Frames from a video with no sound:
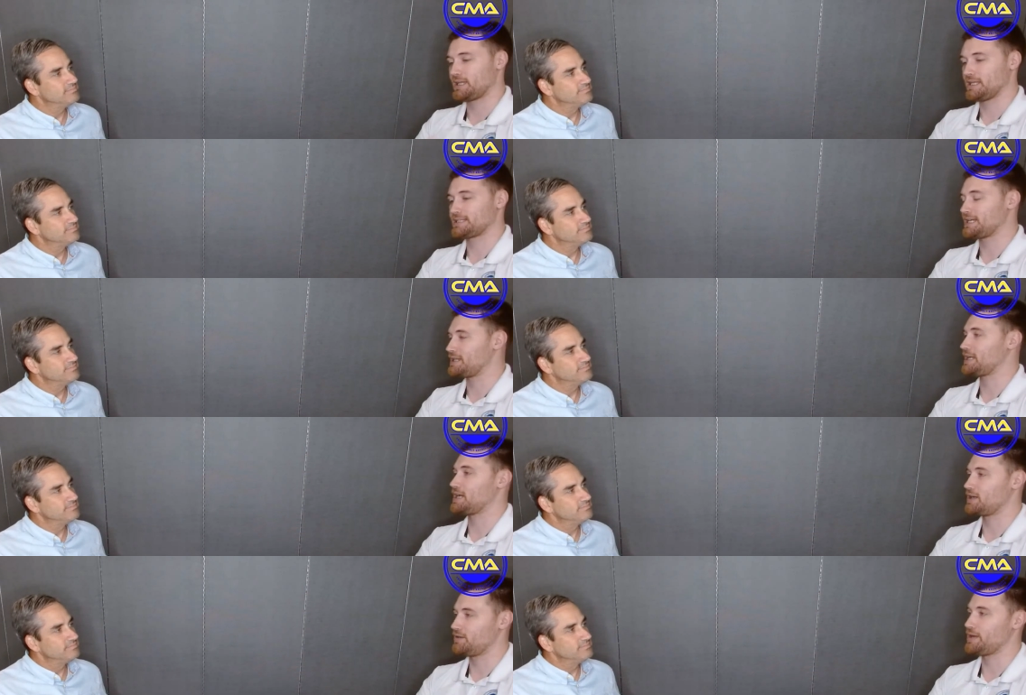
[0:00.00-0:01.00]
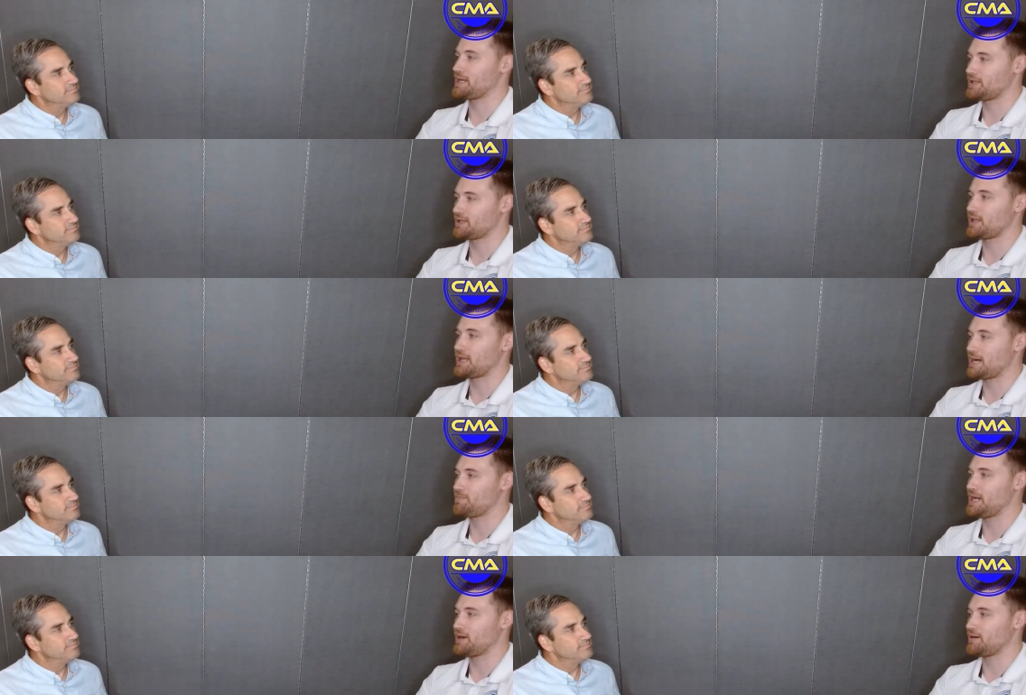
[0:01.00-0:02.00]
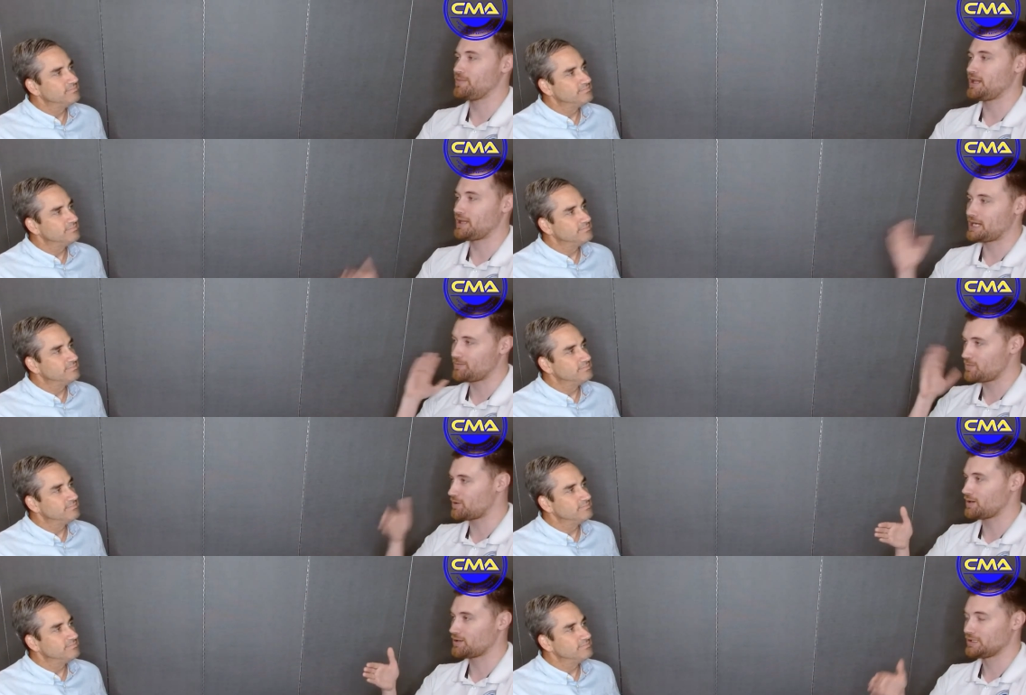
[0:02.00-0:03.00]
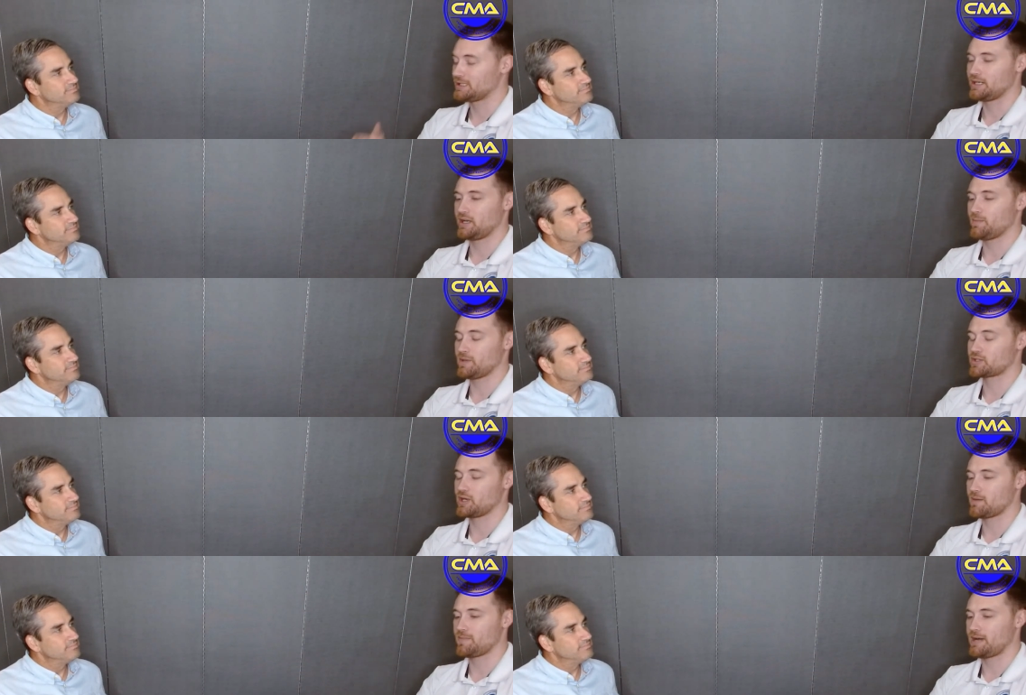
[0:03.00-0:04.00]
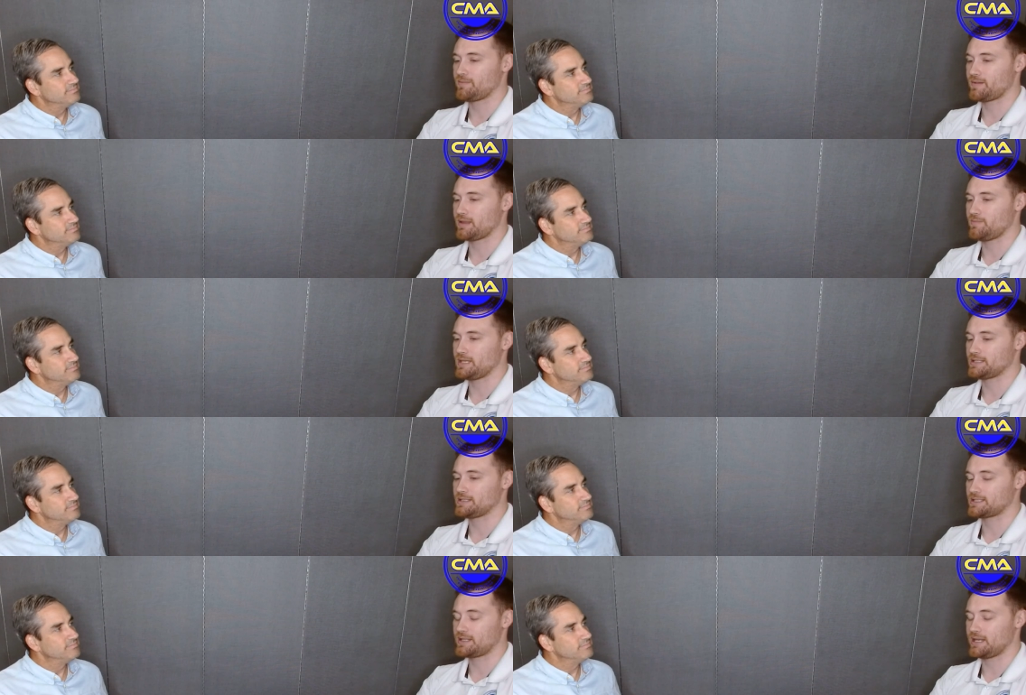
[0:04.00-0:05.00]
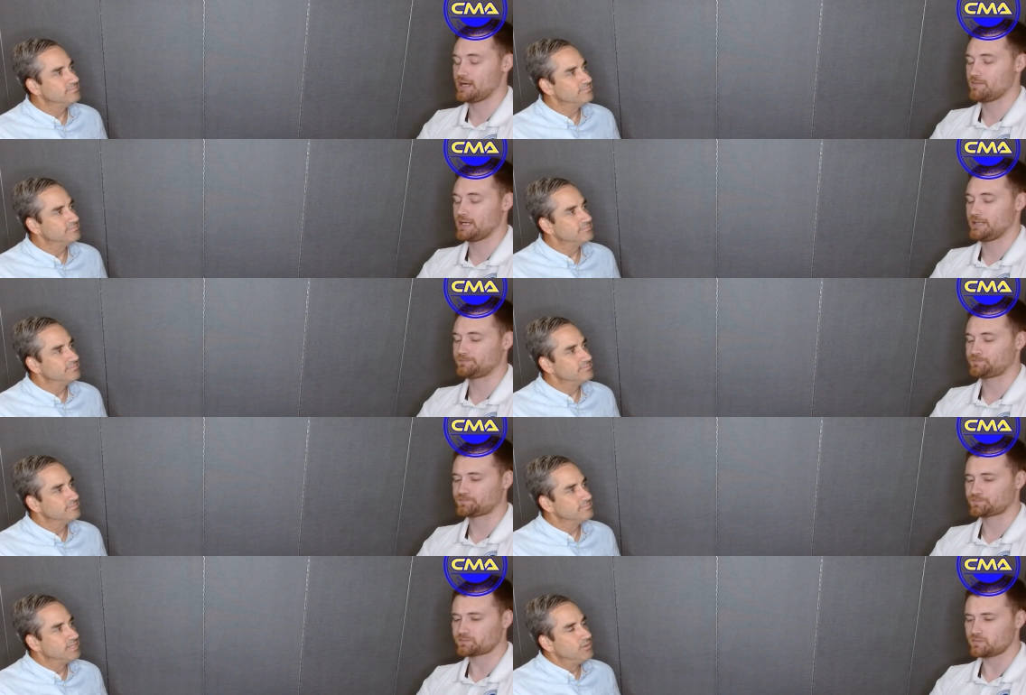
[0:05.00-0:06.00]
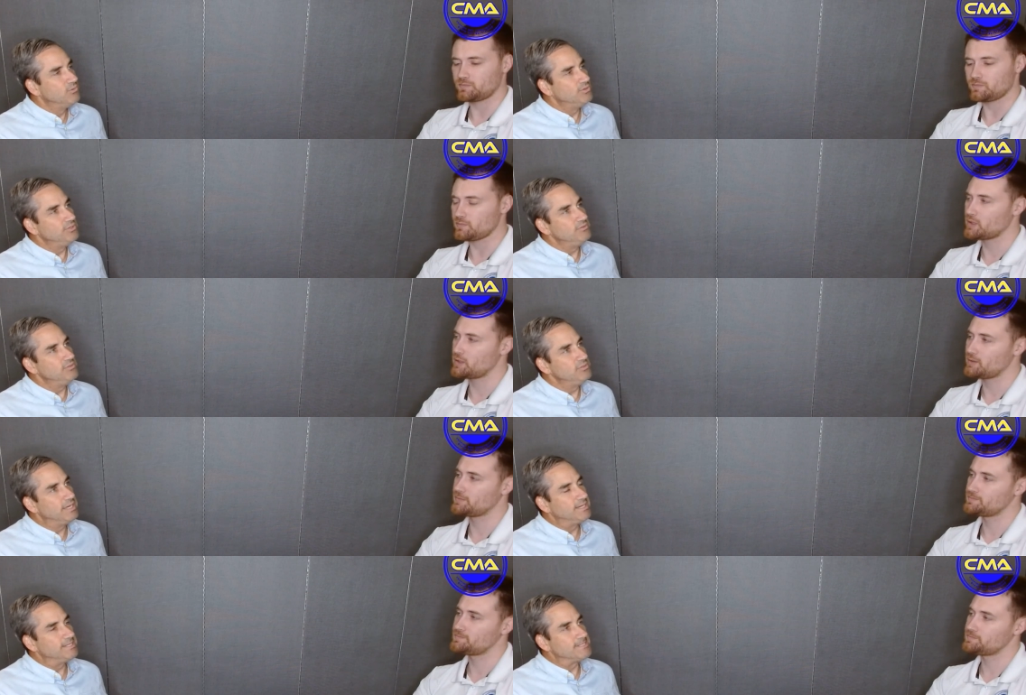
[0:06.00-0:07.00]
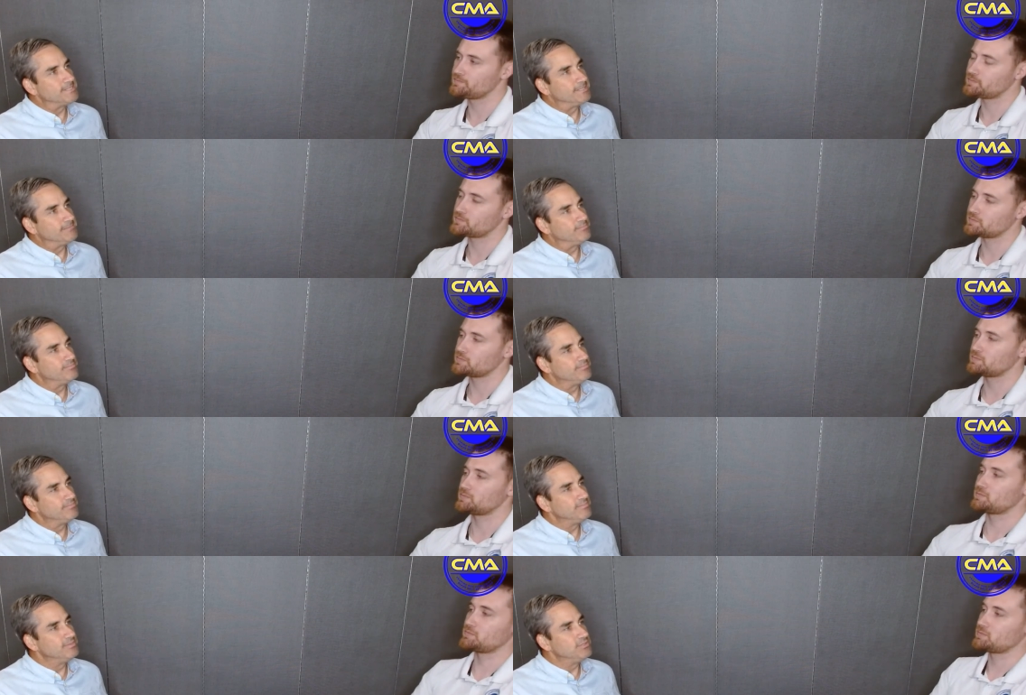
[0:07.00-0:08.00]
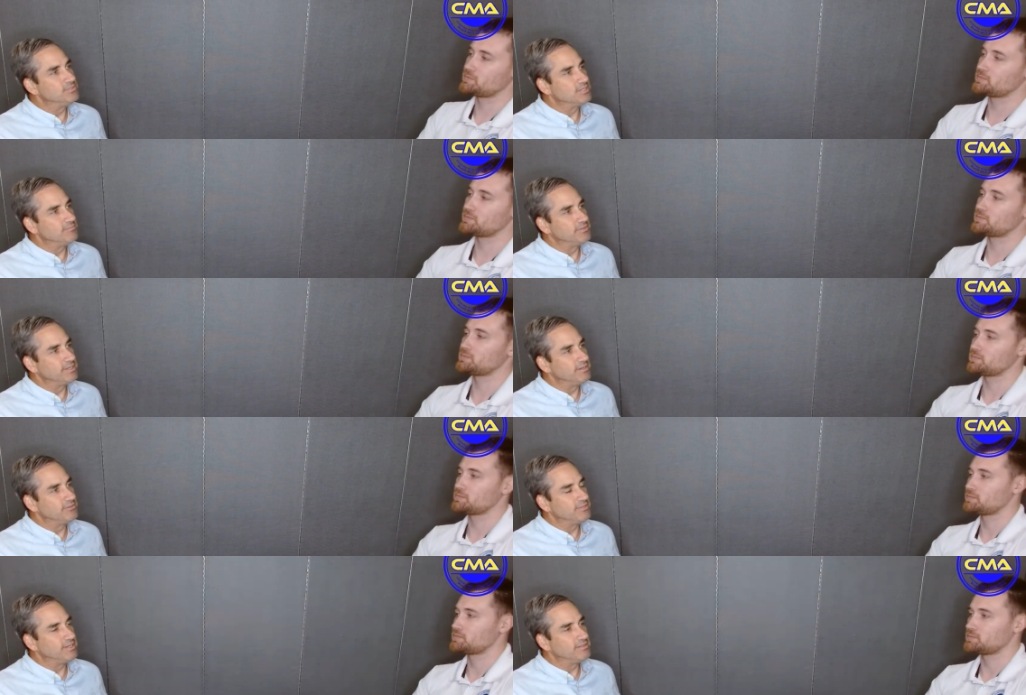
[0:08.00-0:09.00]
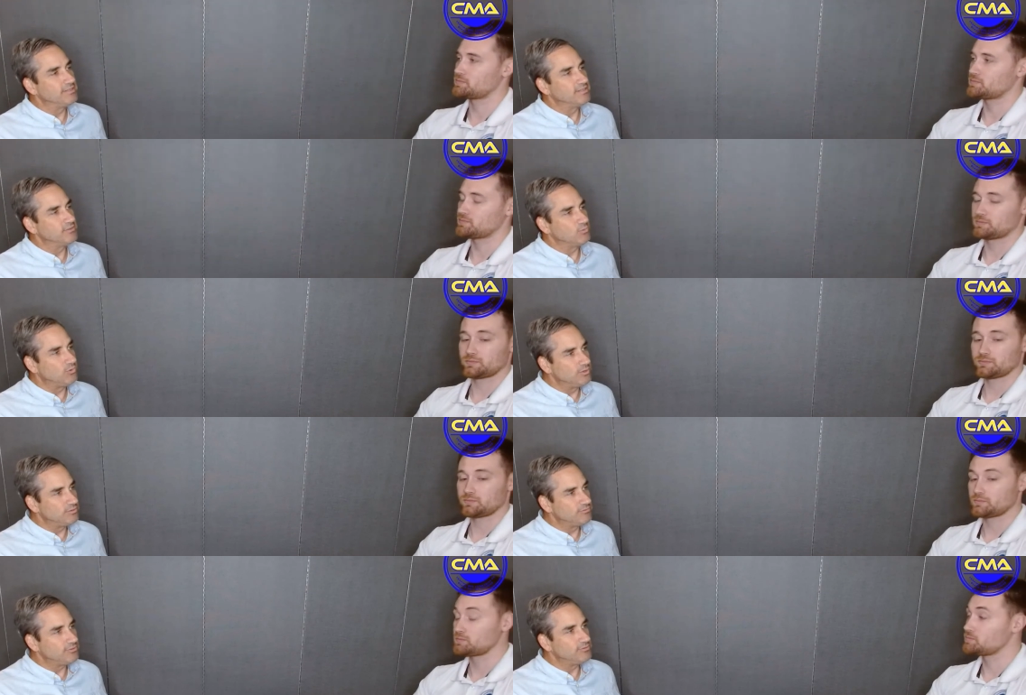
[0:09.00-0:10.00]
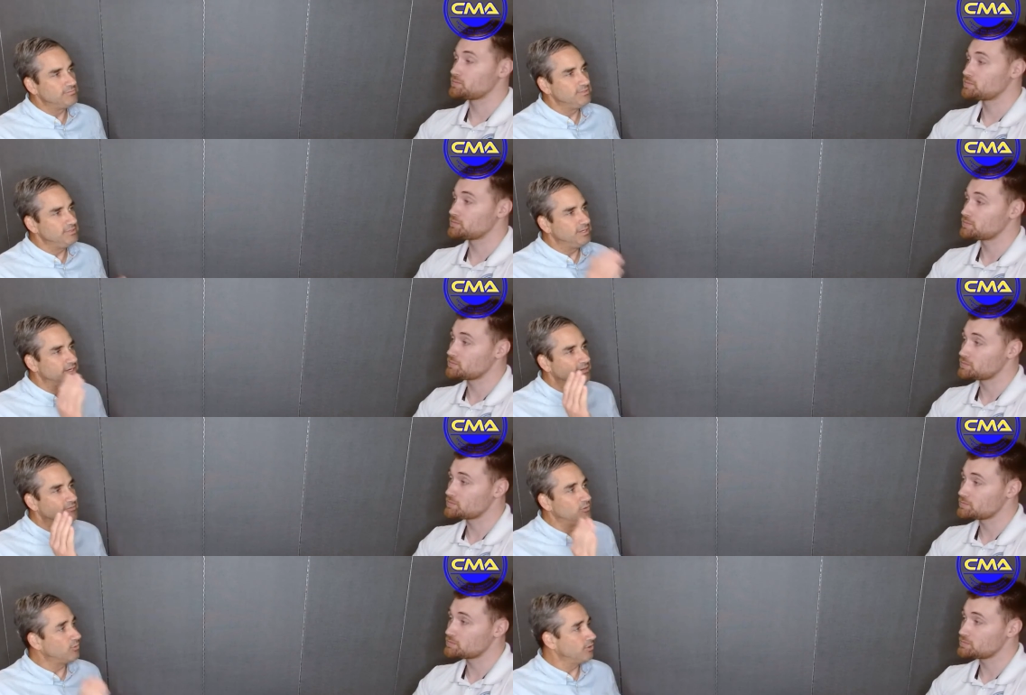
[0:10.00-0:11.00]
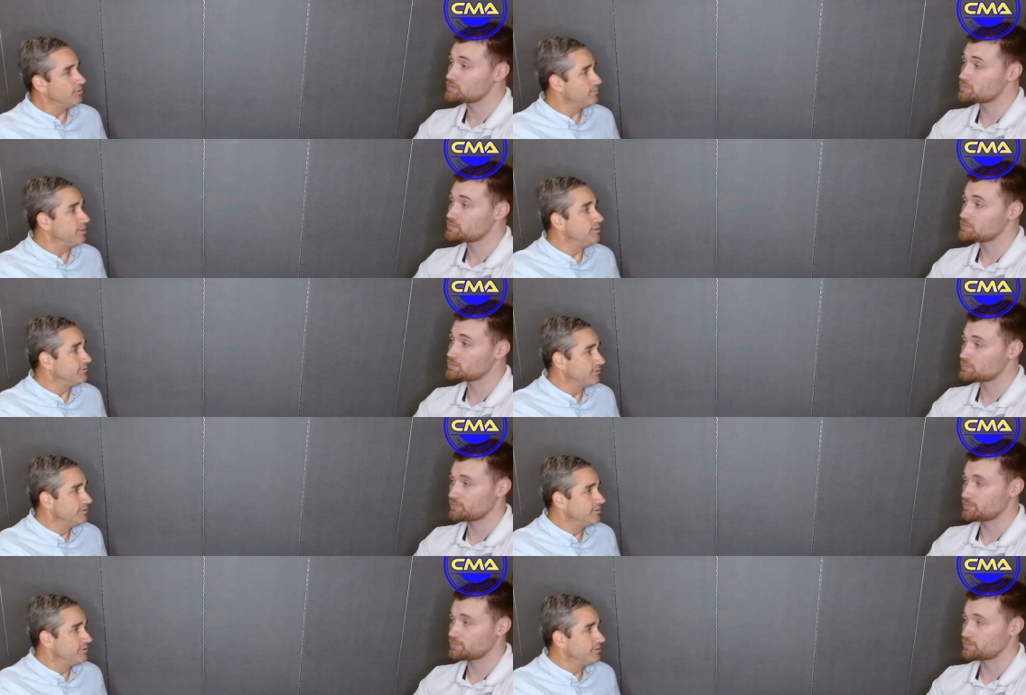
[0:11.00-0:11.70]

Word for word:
Speaker 1: this, I think I could have handled it a lot better and been a lot more, you know, mature about the business there. But
Speaker 2: well, you guys do something else that I think is wonderful. You have the word of the month,